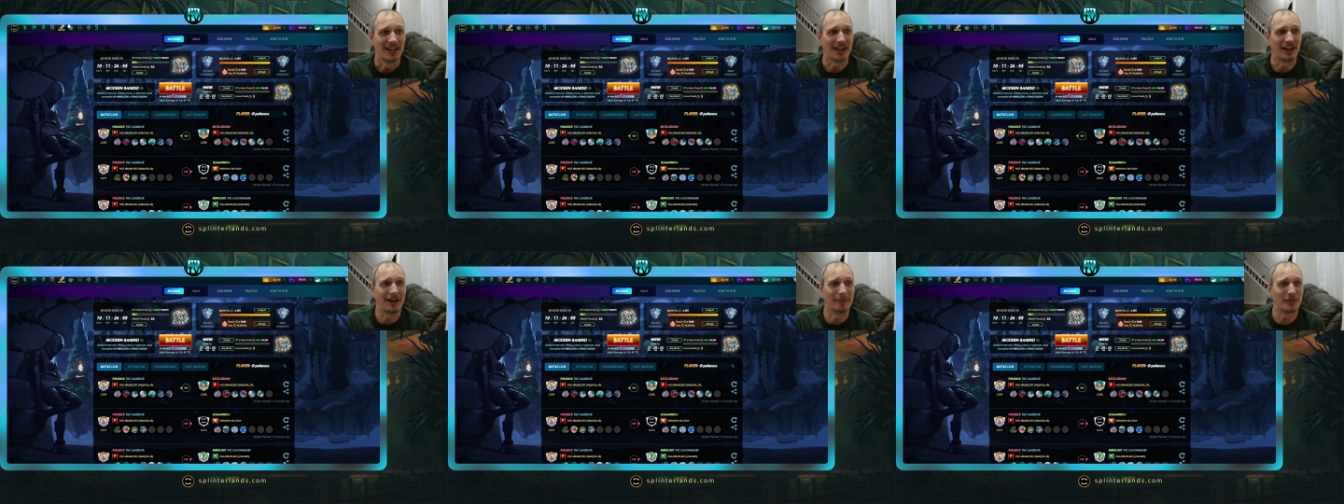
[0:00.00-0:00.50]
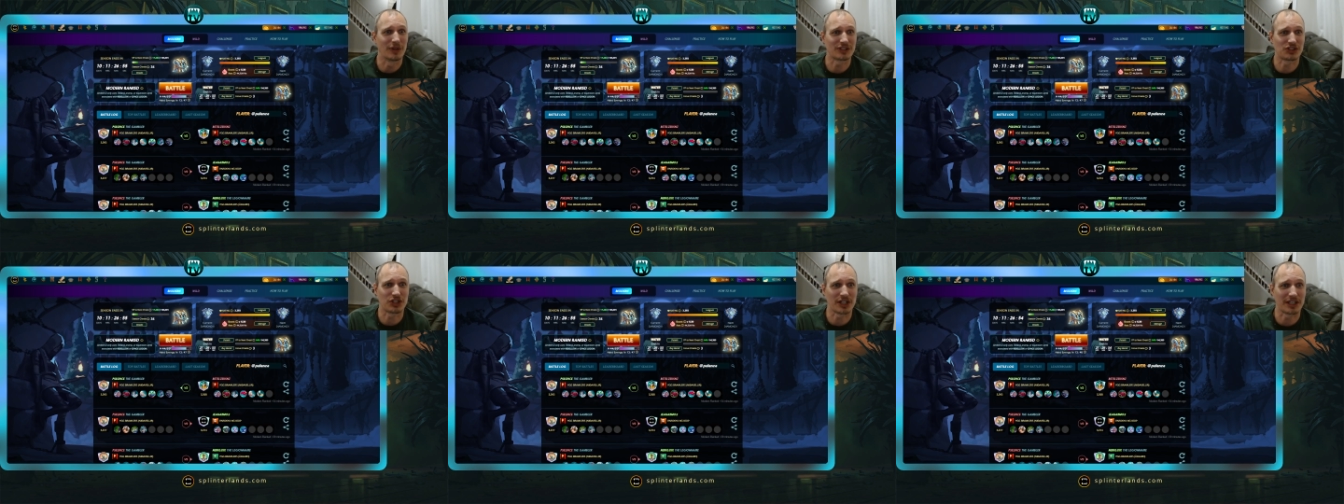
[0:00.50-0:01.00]
Um,
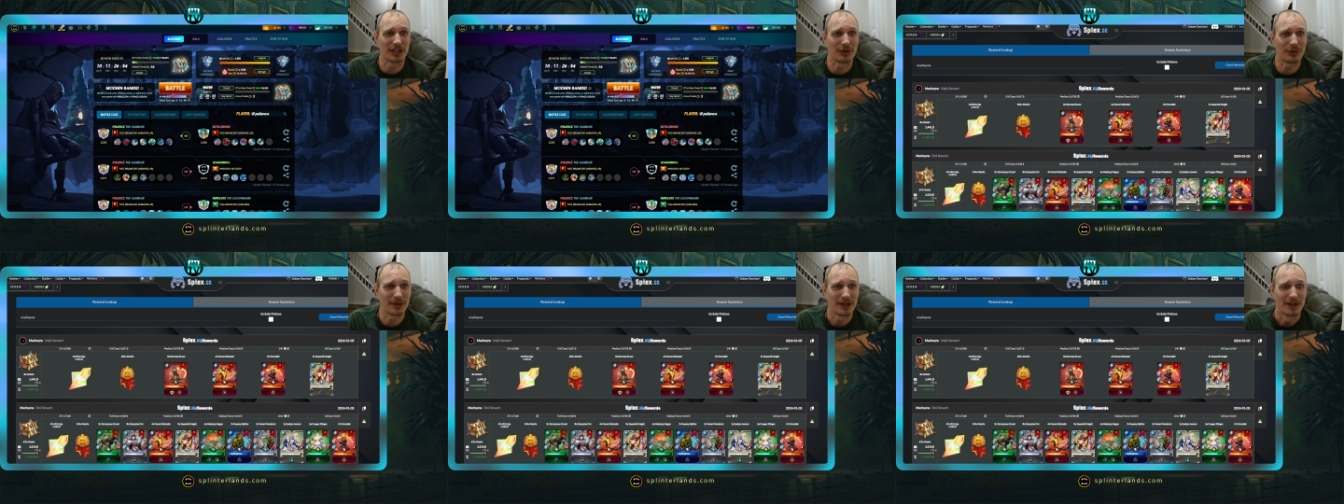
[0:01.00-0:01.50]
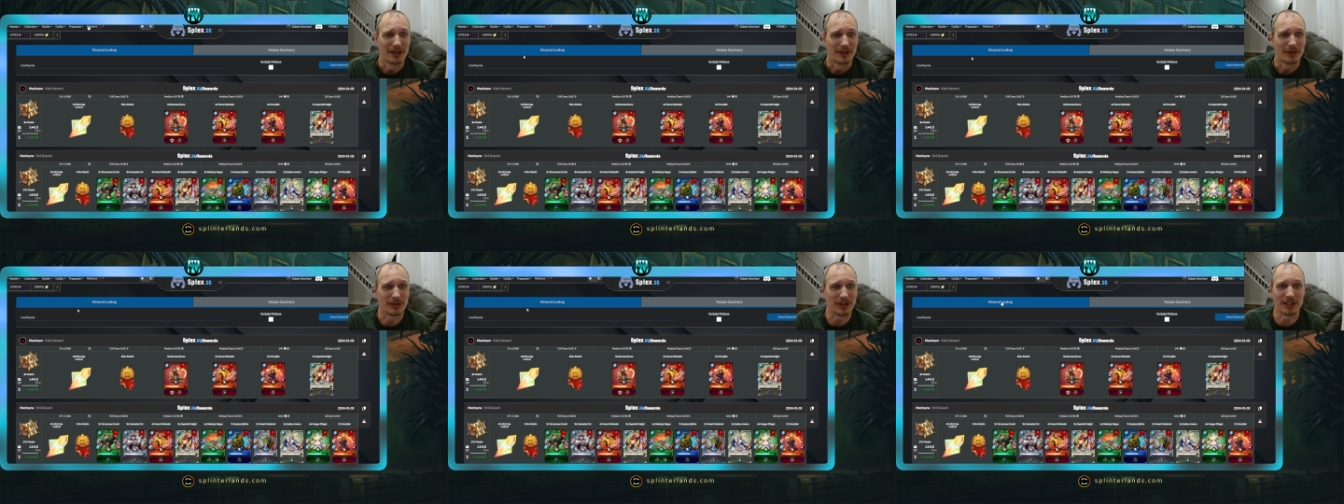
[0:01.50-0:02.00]
let's check out
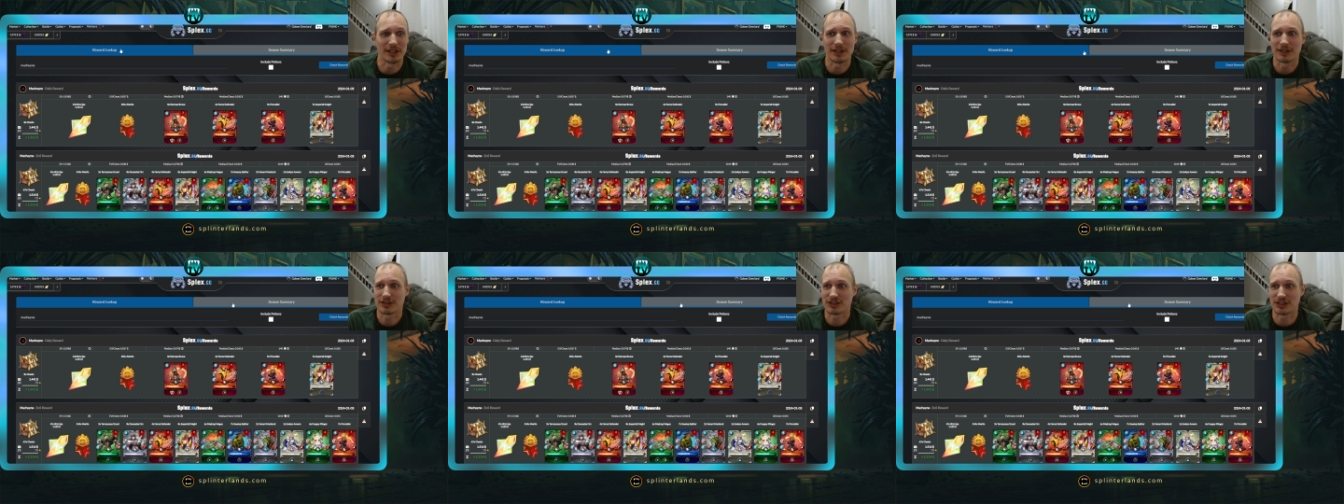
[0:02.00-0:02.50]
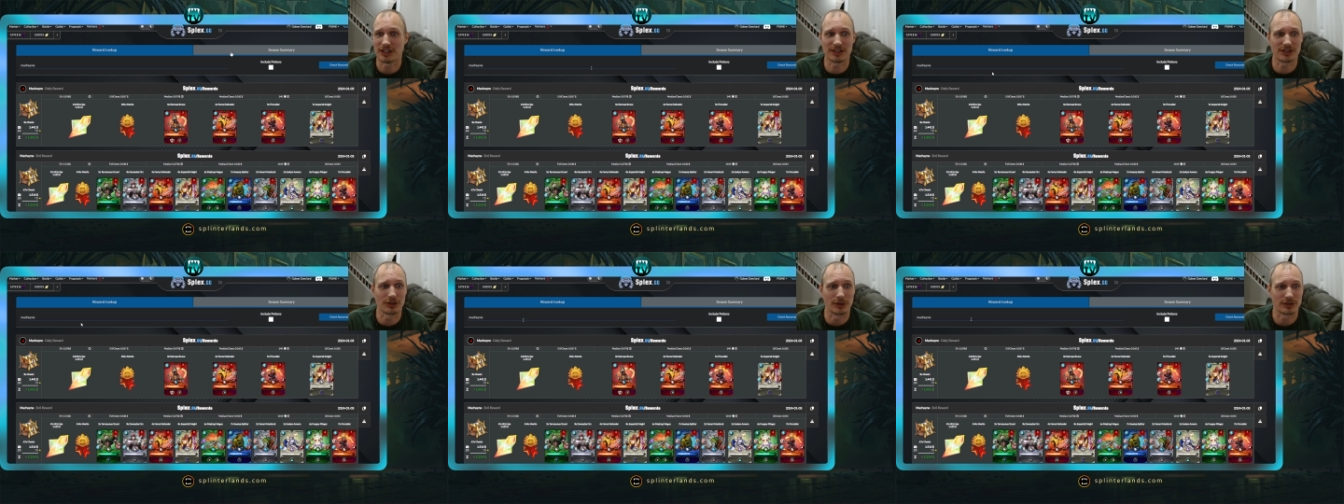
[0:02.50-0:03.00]
the
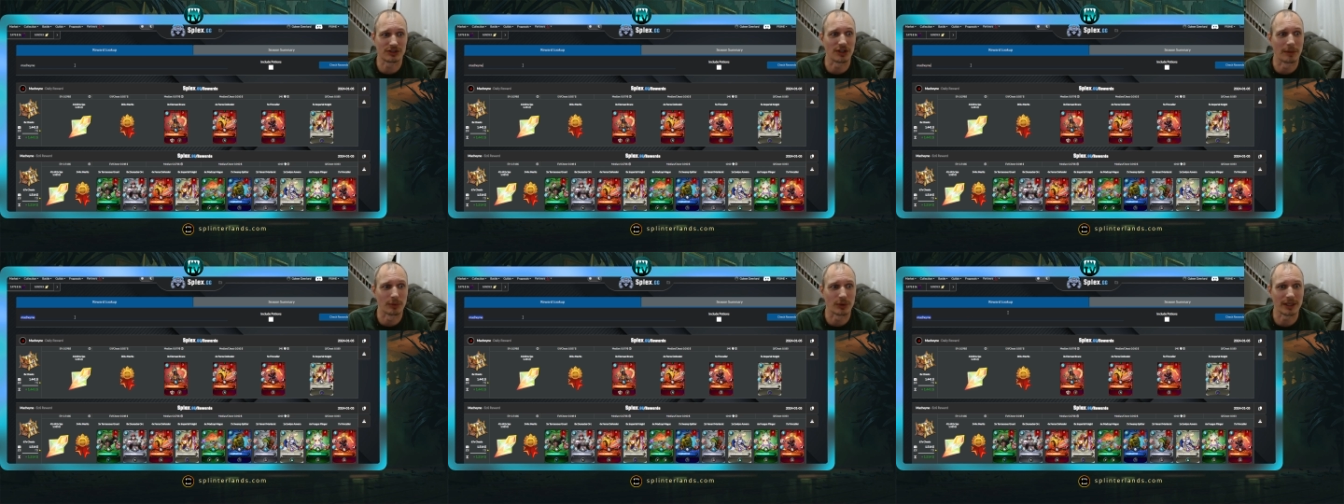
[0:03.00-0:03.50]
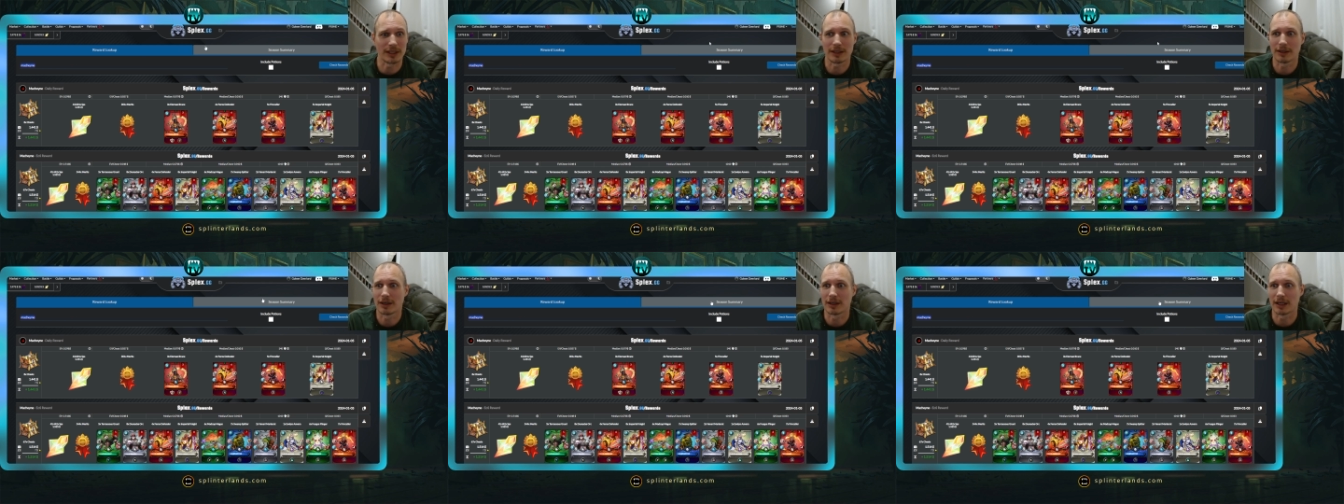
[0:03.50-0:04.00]
seasonal summary
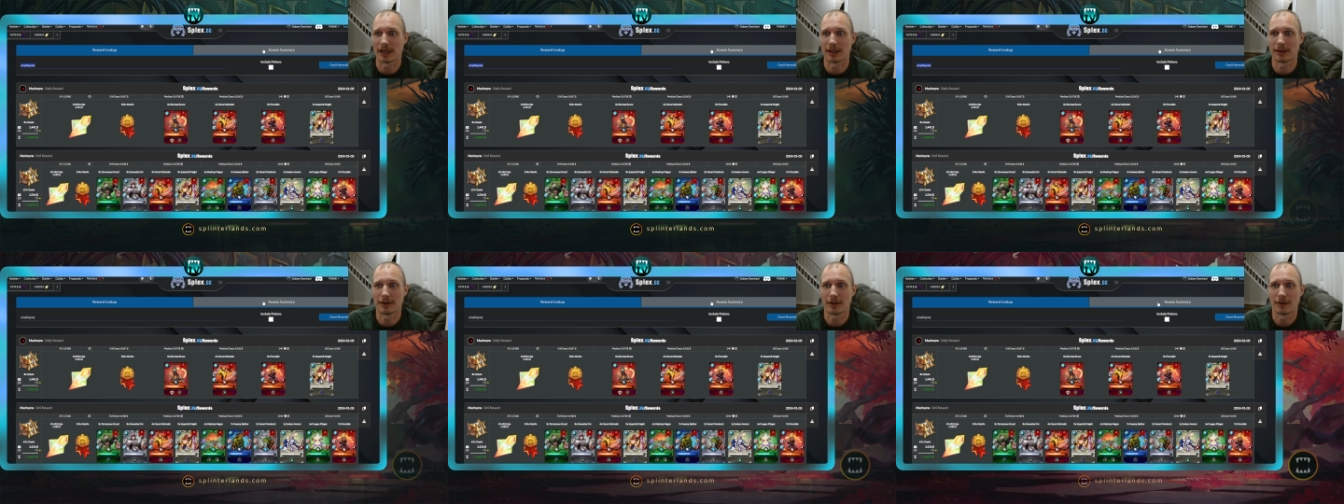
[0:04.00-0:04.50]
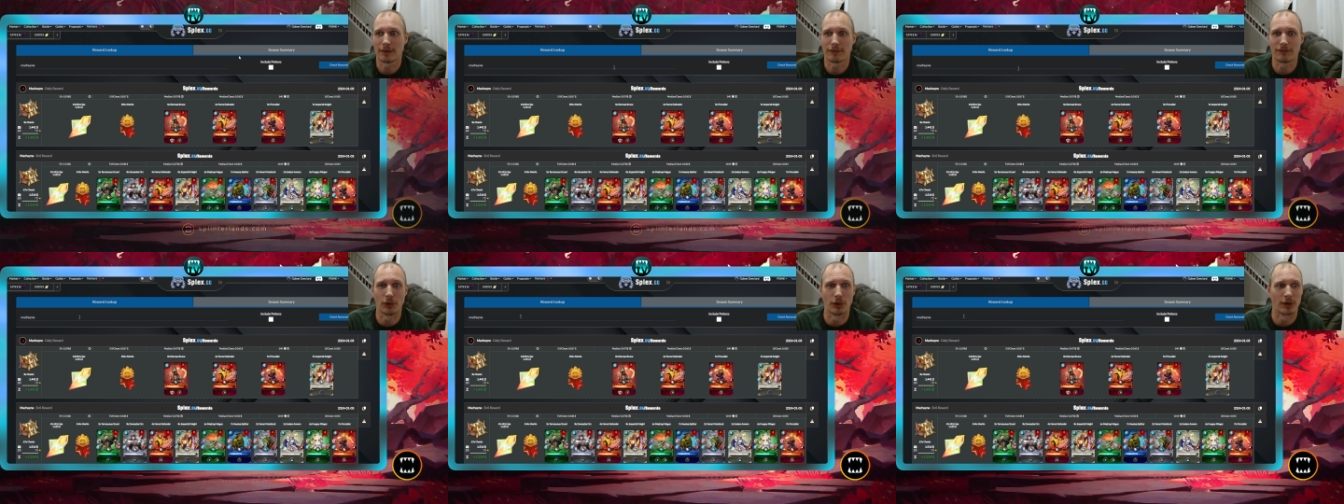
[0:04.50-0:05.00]
again
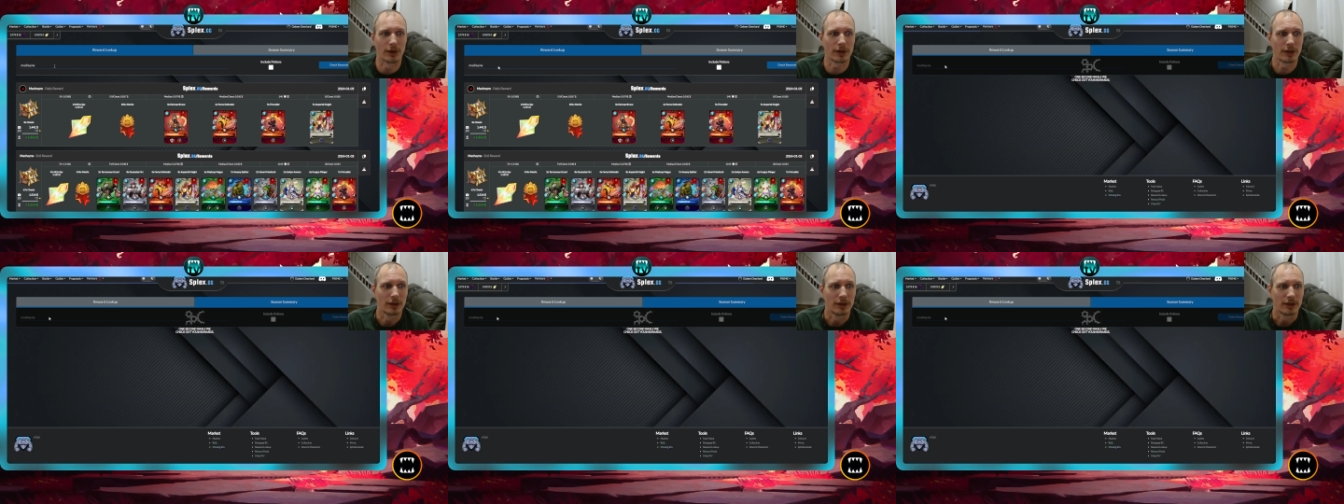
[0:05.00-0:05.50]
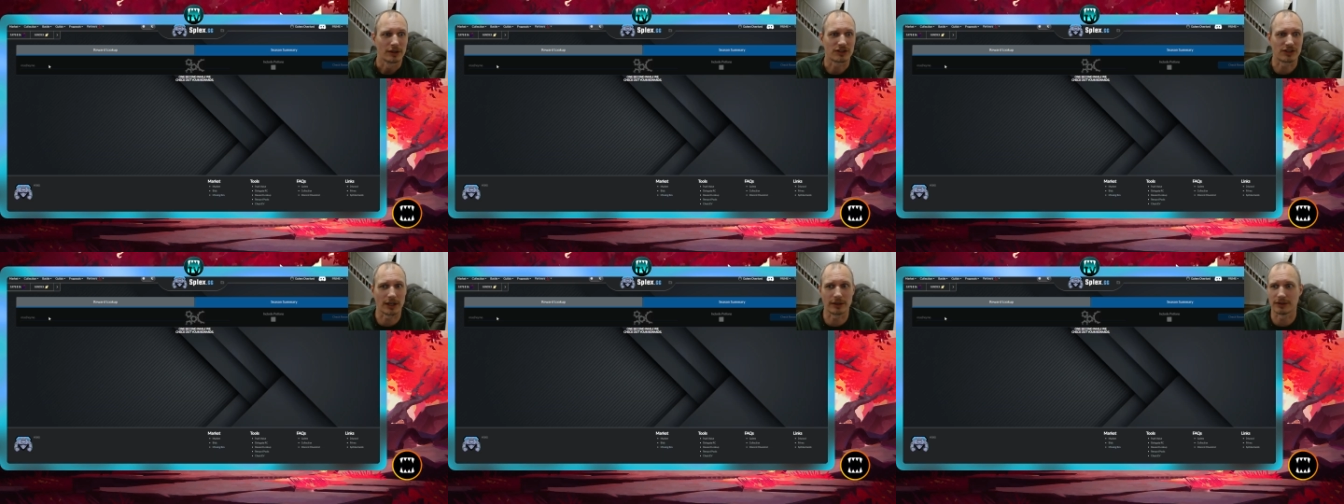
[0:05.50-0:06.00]
for
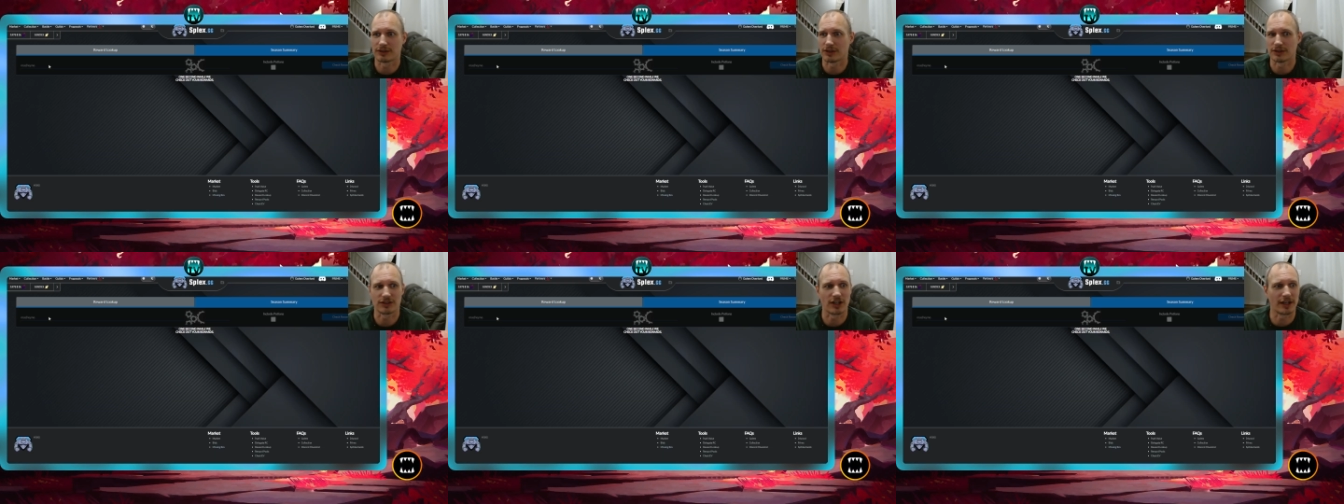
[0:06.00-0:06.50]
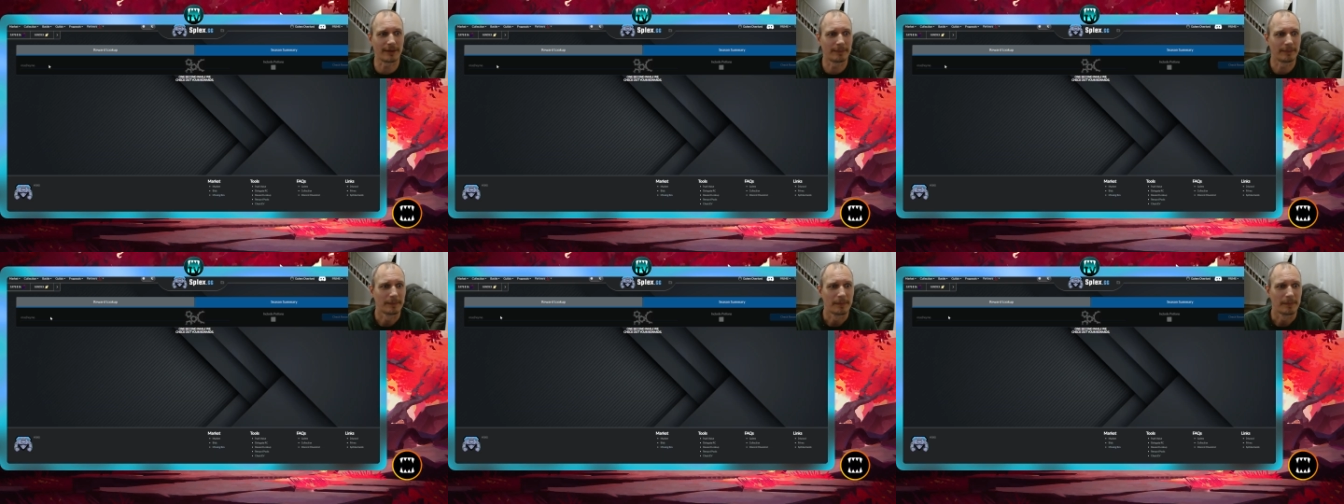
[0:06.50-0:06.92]
silence this time